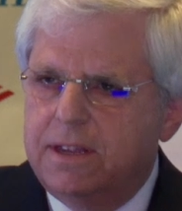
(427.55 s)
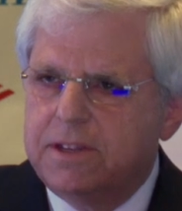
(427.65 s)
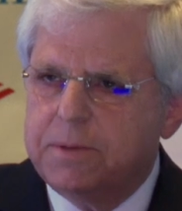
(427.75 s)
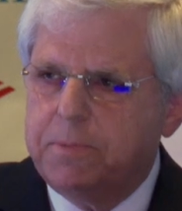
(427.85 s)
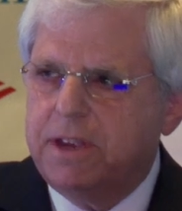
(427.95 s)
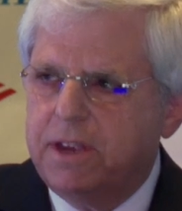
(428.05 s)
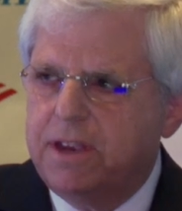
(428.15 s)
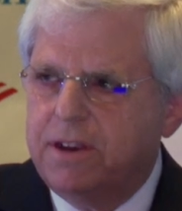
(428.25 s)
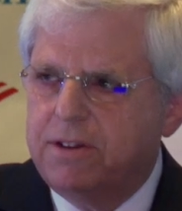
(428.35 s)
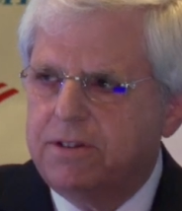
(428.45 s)
Speaking
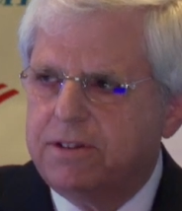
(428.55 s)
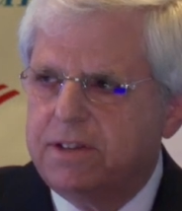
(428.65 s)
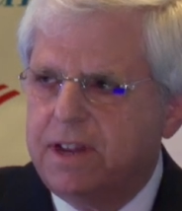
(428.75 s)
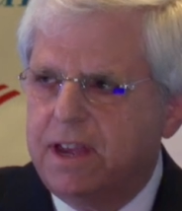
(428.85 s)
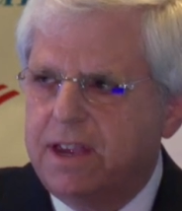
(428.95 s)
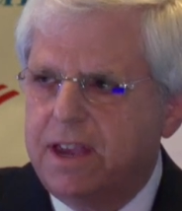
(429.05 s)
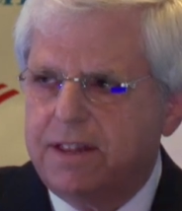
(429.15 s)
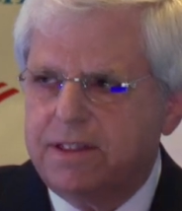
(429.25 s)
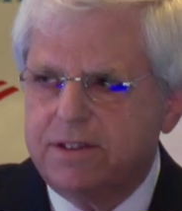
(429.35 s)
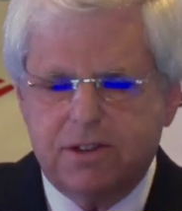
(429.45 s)
here today
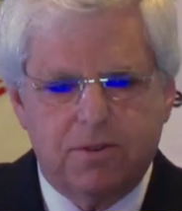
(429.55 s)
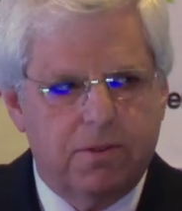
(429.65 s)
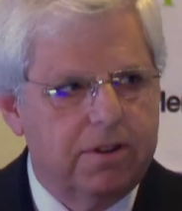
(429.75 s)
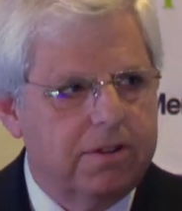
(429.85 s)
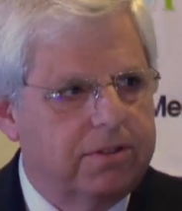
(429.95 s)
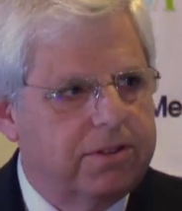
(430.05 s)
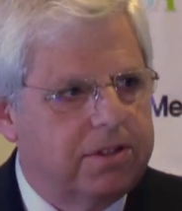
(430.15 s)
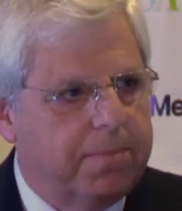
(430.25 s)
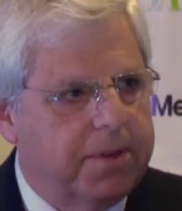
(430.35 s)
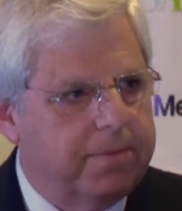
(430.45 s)
at this critical
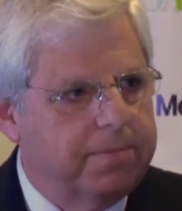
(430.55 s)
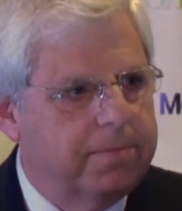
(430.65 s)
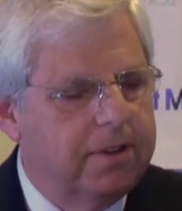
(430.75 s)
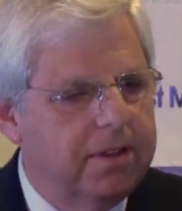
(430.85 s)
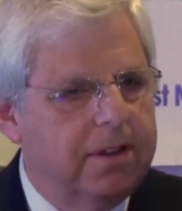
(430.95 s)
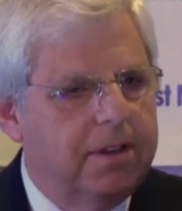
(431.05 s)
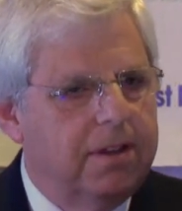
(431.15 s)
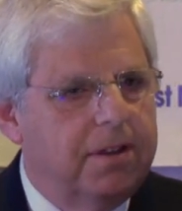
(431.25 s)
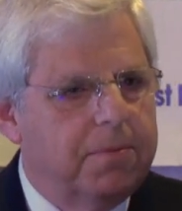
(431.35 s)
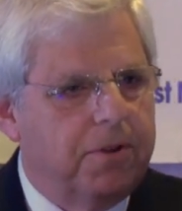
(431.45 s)
summit
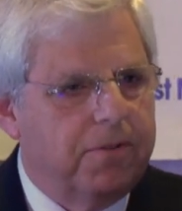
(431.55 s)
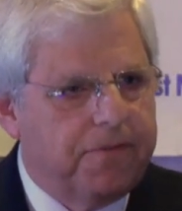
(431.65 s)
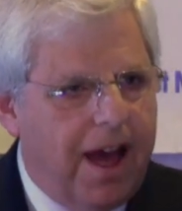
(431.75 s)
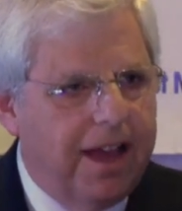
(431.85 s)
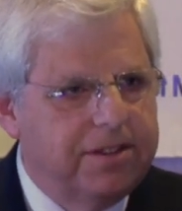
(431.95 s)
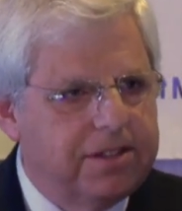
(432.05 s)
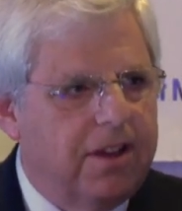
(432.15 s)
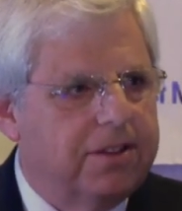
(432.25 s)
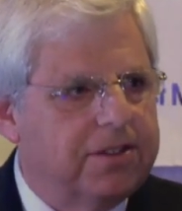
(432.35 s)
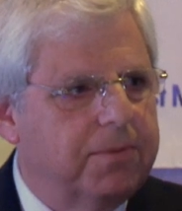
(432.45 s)
provides
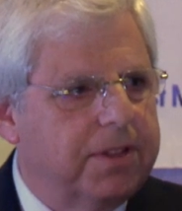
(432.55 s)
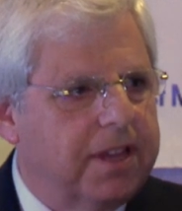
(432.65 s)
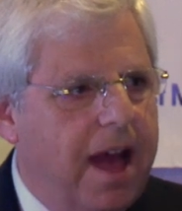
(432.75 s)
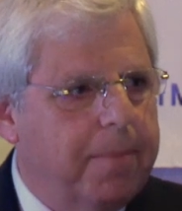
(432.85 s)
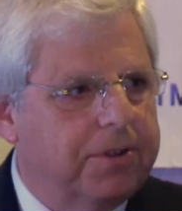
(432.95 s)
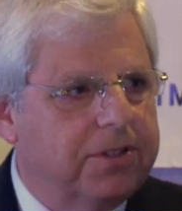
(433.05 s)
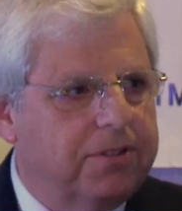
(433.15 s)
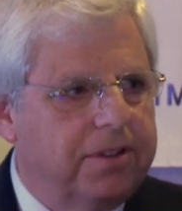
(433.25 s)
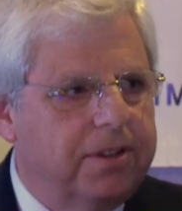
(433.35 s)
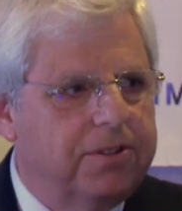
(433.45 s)
us with the
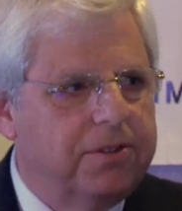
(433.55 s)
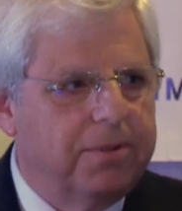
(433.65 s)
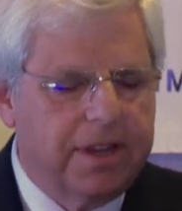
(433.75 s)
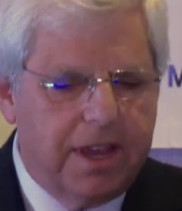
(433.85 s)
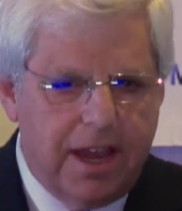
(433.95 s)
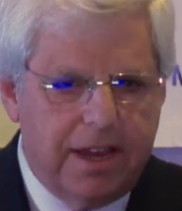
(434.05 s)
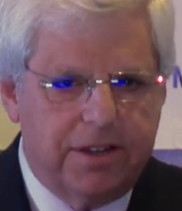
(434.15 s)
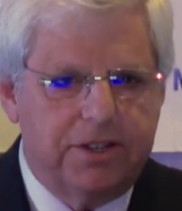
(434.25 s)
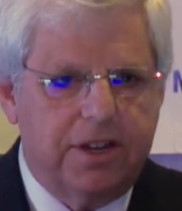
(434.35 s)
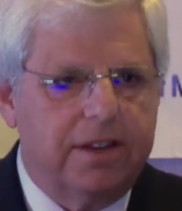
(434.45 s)
opportunity to
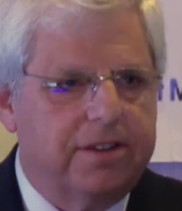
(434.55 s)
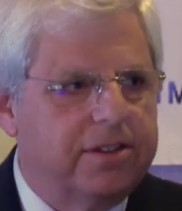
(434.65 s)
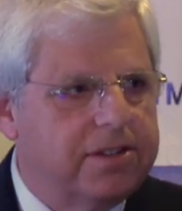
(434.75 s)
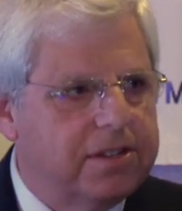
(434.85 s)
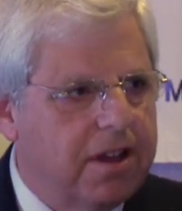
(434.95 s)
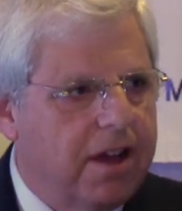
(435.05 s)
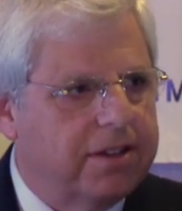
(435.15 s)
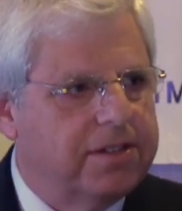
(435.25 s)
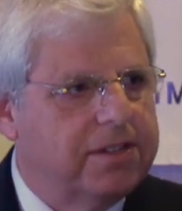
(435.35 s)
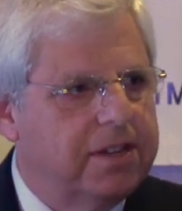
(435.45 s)
engage and
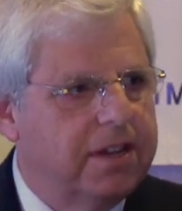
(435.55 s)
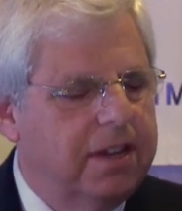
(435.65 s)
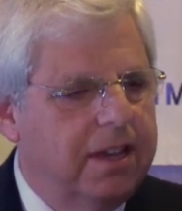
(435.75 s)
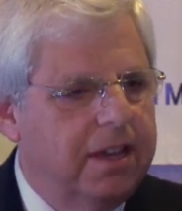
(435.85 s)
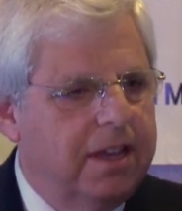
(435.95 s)
discuss